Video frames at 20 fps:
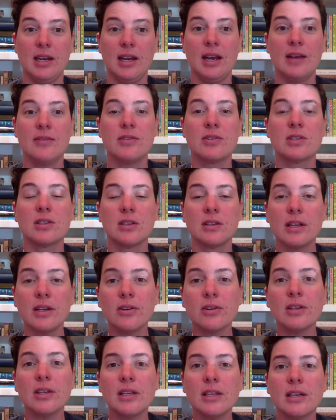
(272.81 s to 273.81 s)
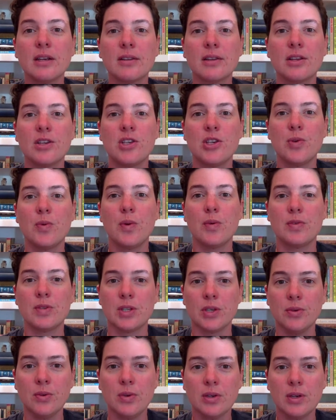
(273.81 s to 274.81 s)
If there's literally nothing she won't
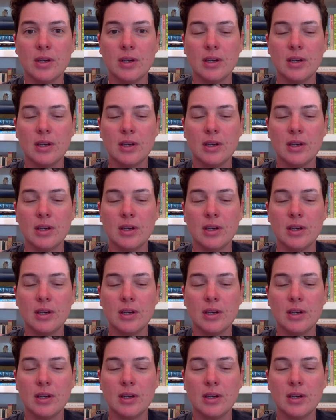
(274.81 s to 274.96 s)
do,